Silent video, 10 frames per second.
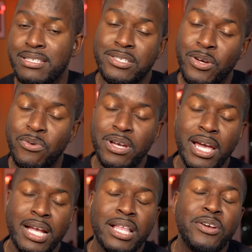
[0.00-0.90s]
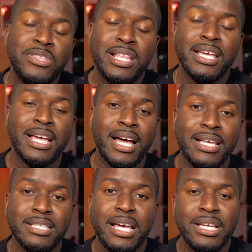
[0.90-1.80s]
So click on the link,
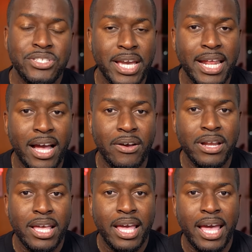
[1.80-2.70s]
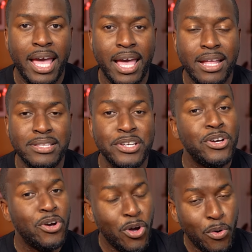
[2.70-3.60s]
guys, check it out, and
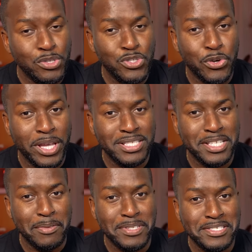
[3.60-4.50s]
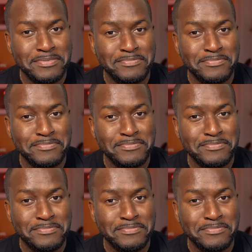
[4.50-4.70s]
always enjoy your entertainment.